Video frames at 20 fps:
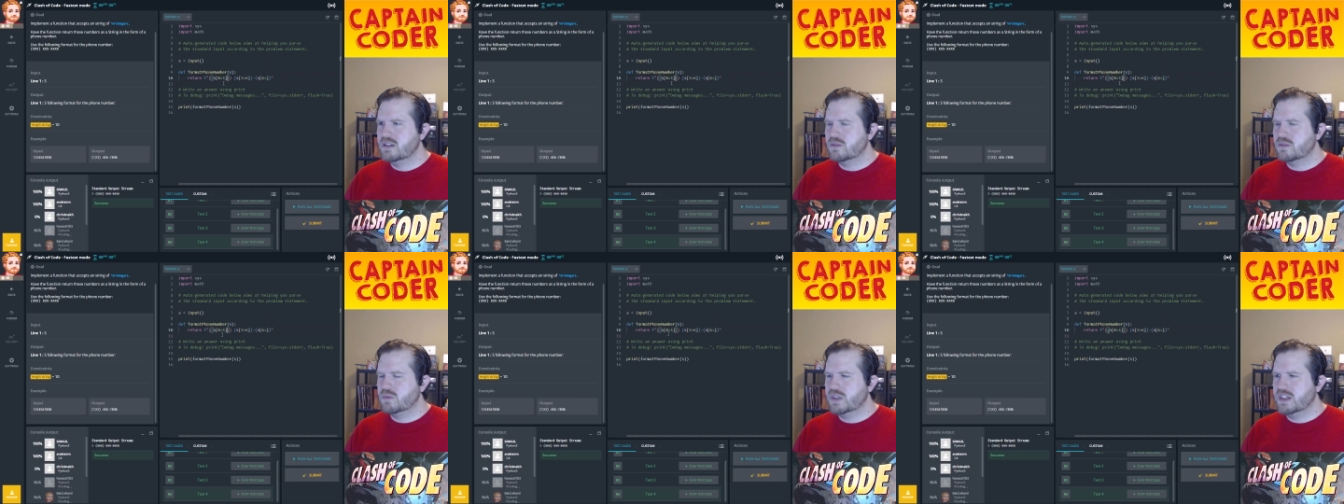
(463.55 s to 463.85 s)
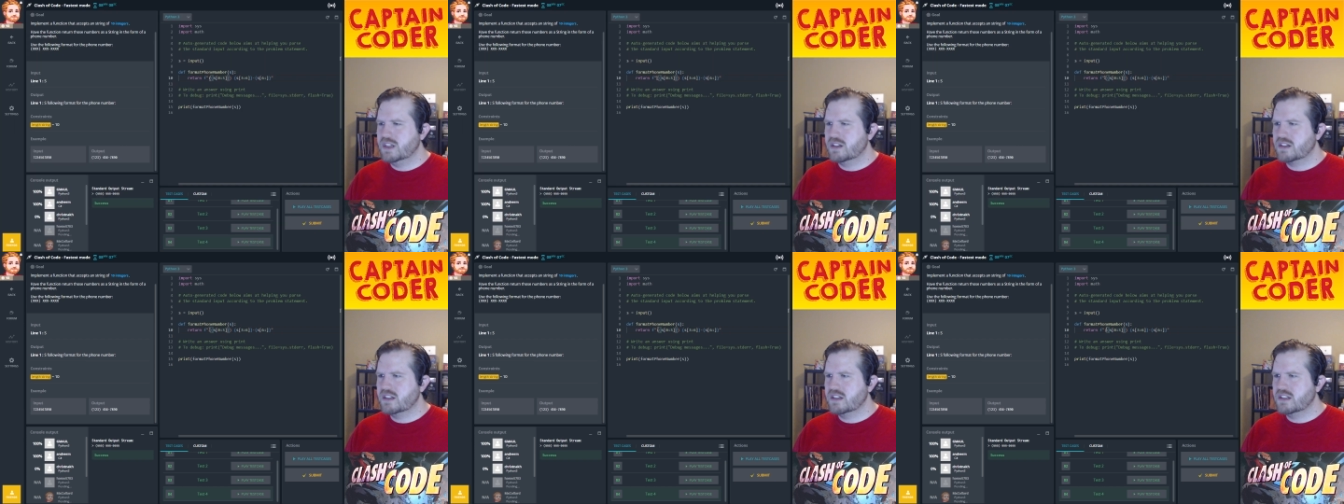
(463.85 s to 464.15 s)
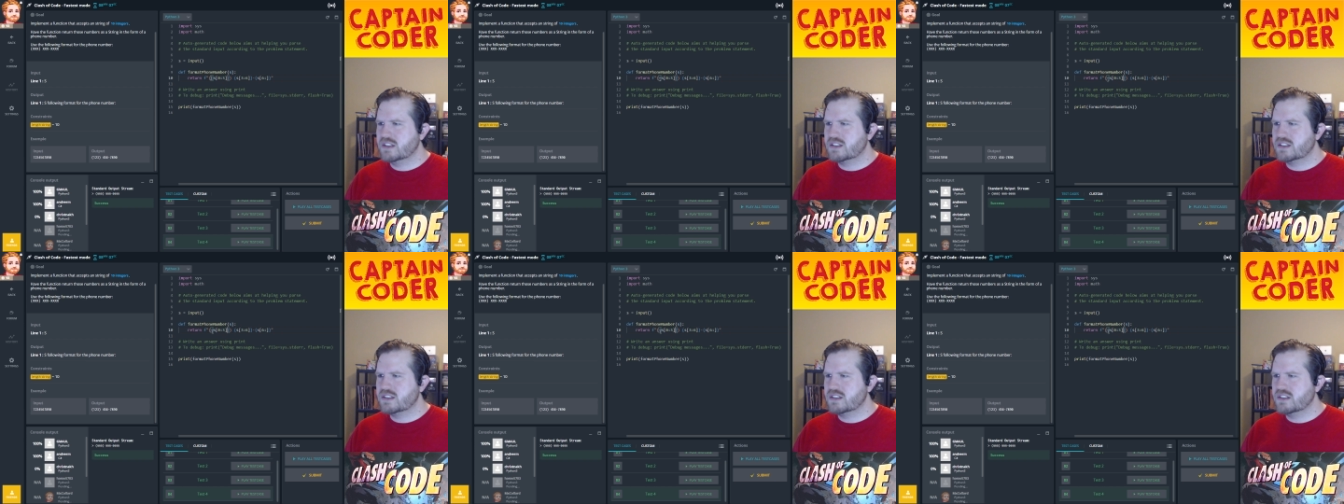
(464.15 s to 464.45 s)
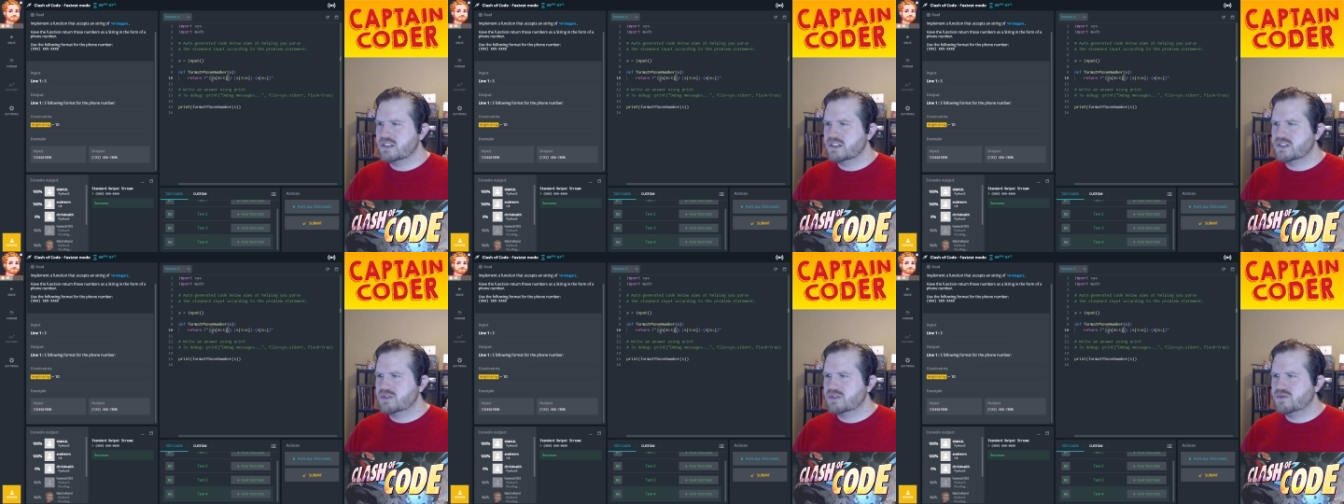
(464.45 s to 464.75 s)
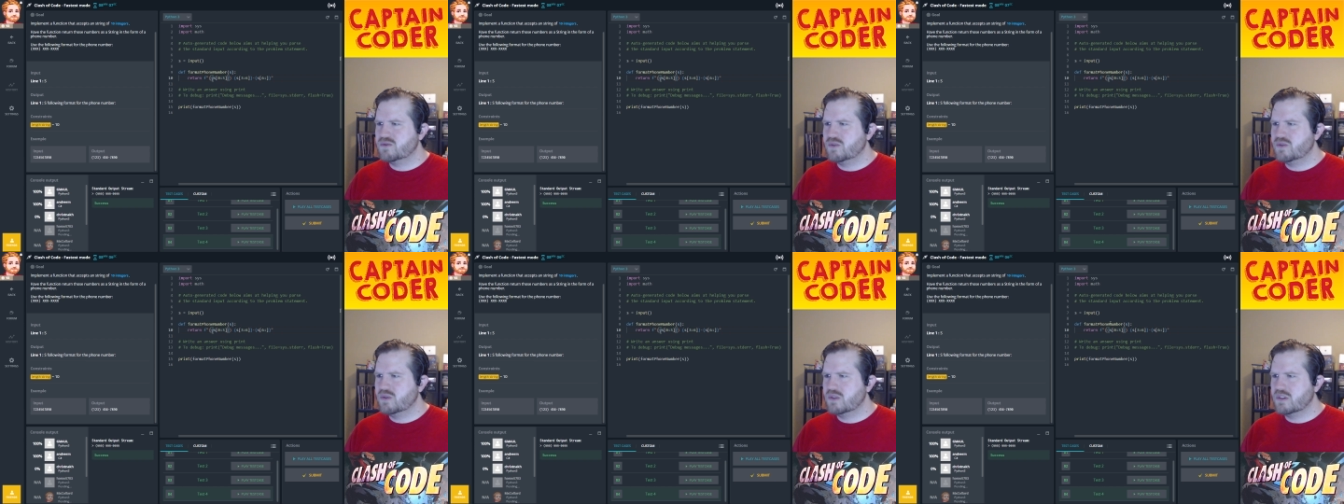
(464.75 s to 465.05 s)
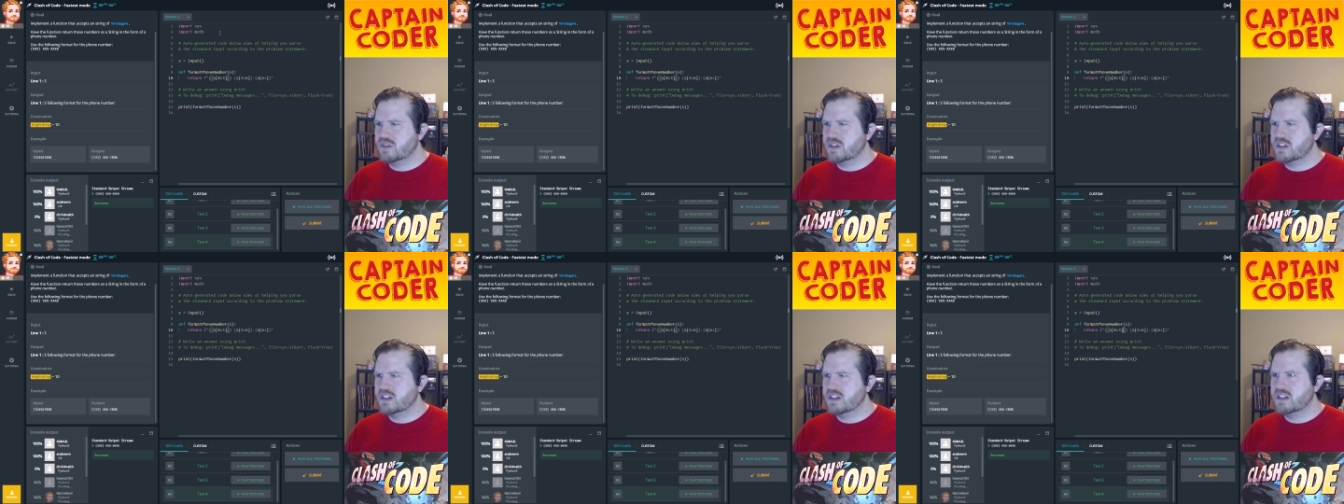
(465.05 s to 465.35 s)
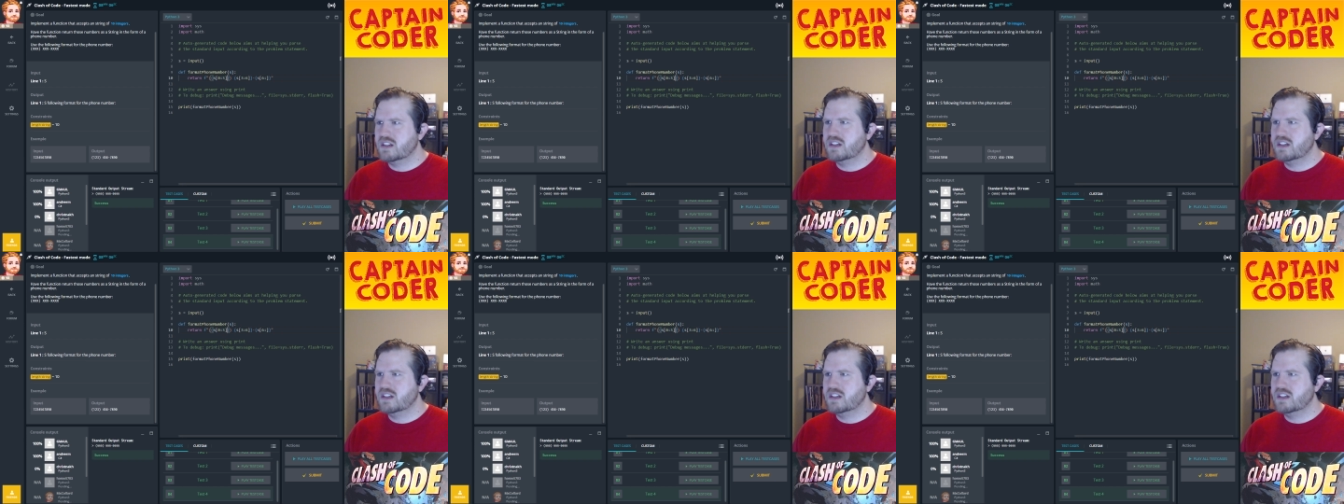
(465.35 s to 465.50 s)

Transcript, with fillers: We are gonna search for